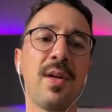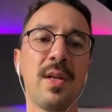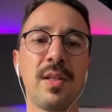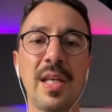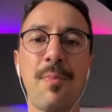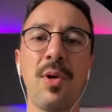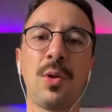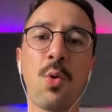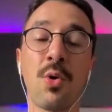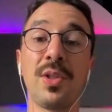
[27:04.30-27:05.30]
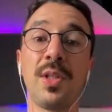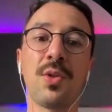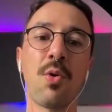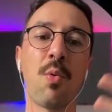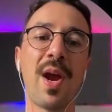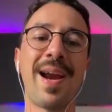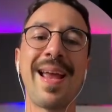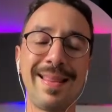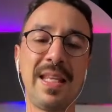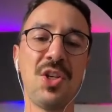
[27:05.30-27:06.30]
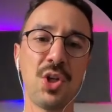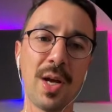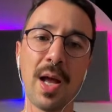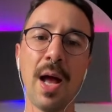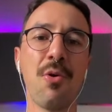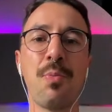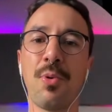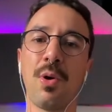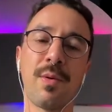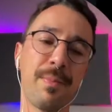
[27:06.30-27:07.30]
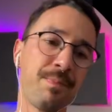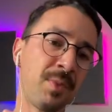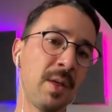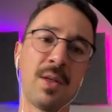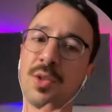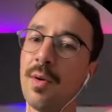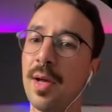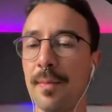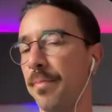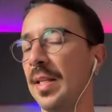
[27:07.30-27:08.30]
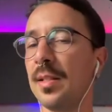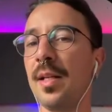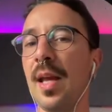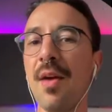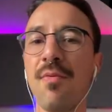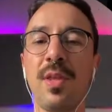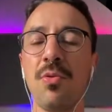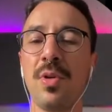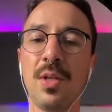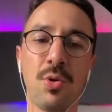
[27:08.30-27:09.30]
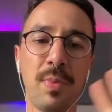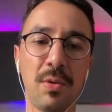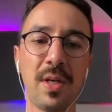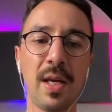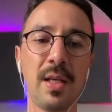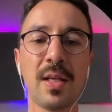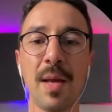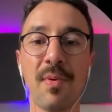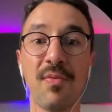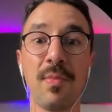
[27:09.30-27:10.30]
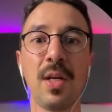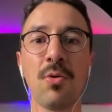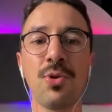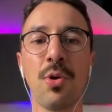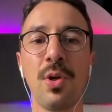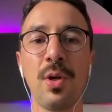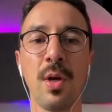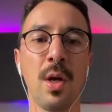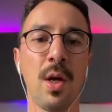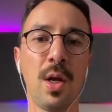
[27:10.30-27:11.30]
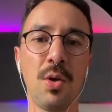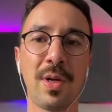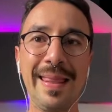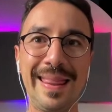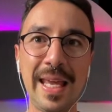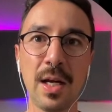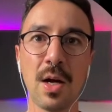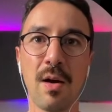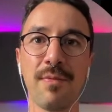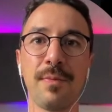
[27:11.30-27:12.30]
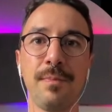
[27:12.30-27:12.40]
separate courses where I teach how to program. So basically everything you need to build any type of MIDI controller you can think of.